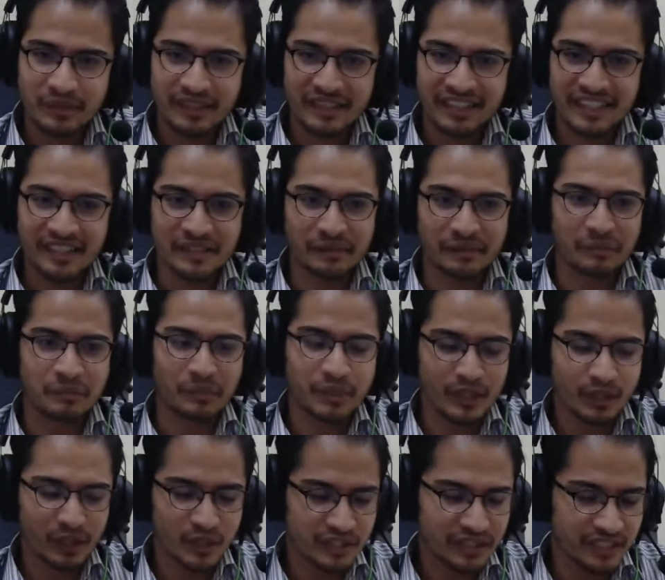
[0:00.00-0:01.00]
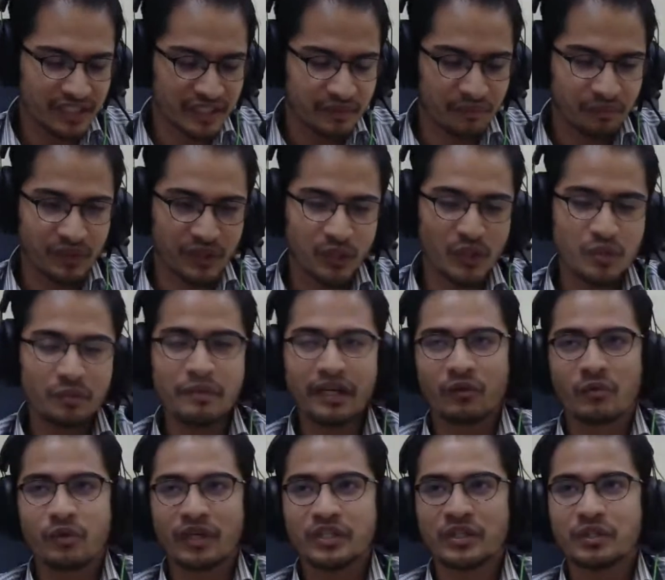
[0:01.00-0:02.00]
Again, because you
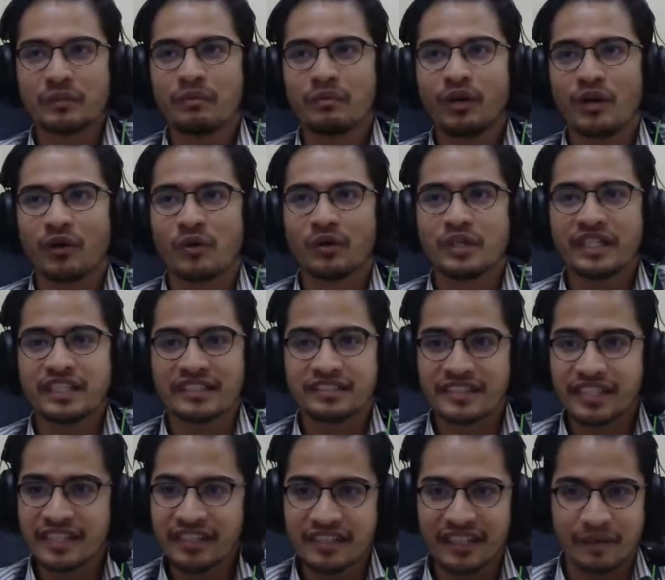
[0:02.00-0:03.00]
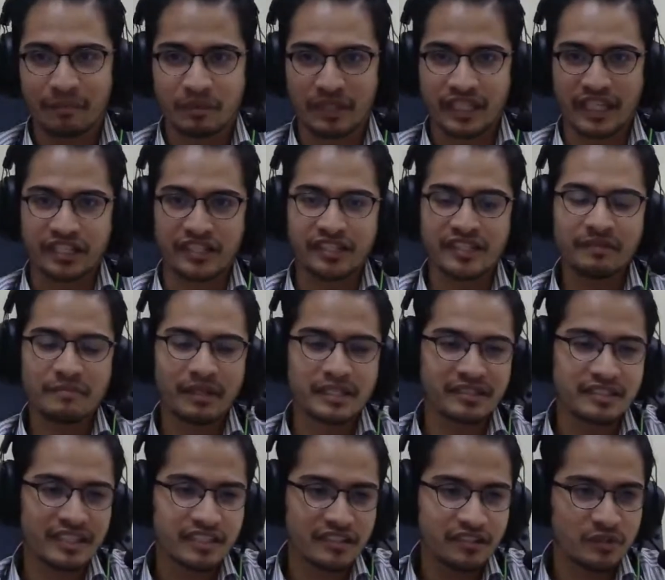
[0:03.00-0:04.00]
might want to block only a single application, but
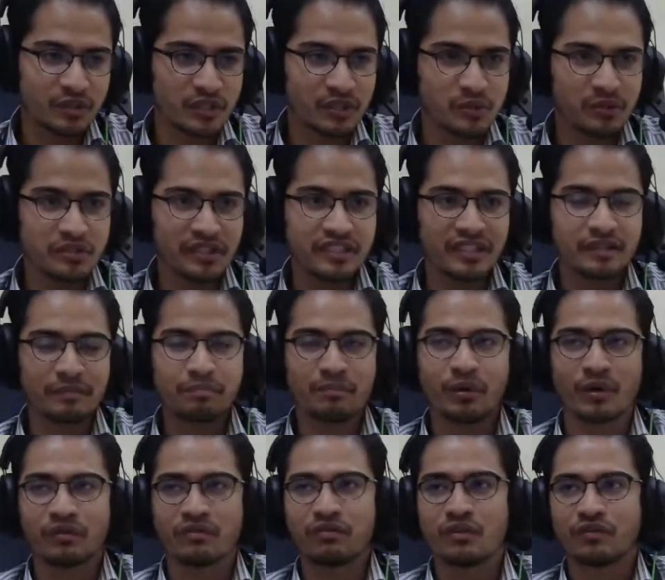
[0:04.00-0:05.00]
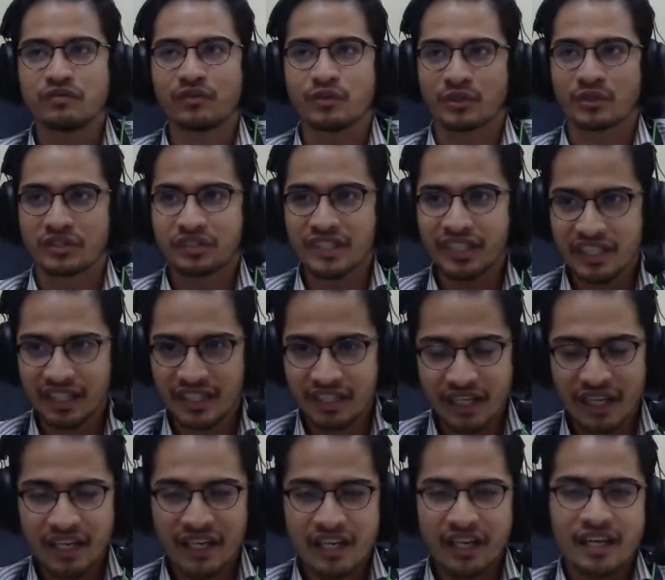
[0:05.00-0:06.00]
since you're using the port 443,
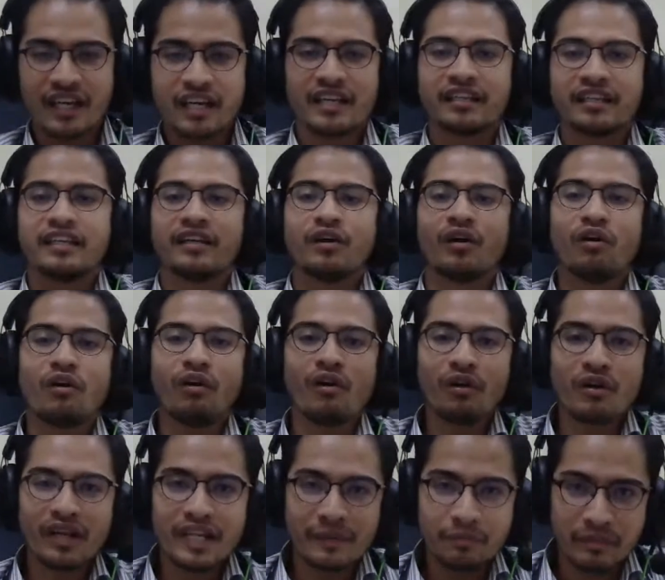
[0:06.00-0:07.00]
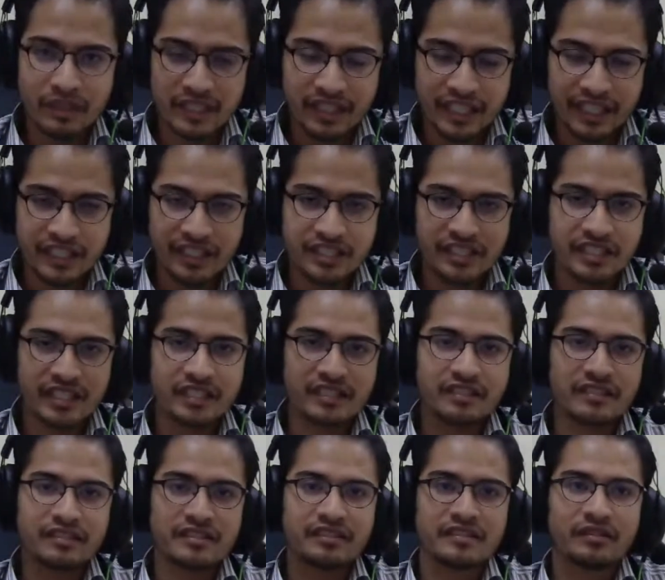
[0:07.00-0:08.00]
then all
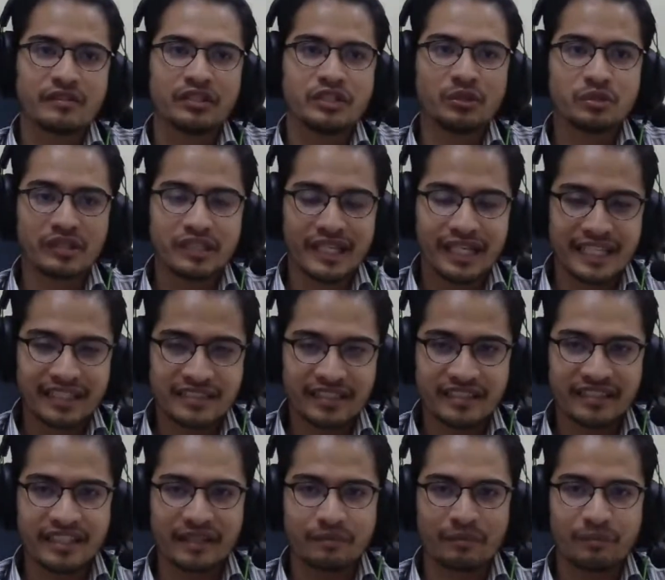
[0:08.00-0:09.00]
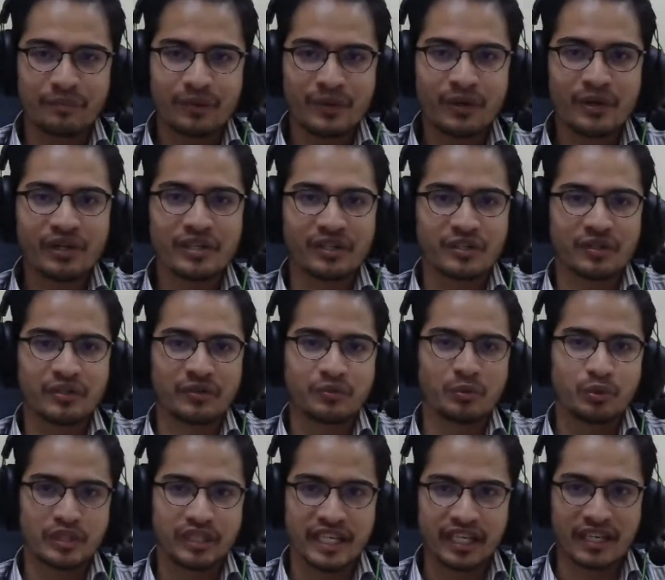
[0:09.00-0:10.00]
applications utilizing that port
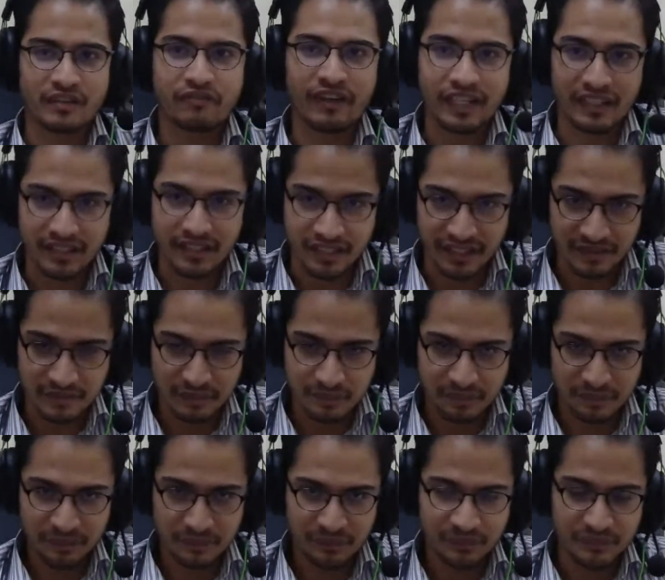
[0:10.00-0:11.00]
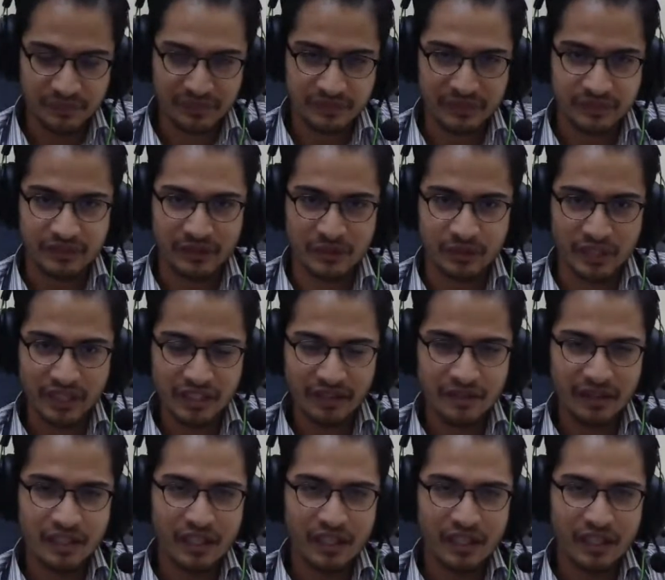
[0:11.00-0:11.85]
would get affected. Okay?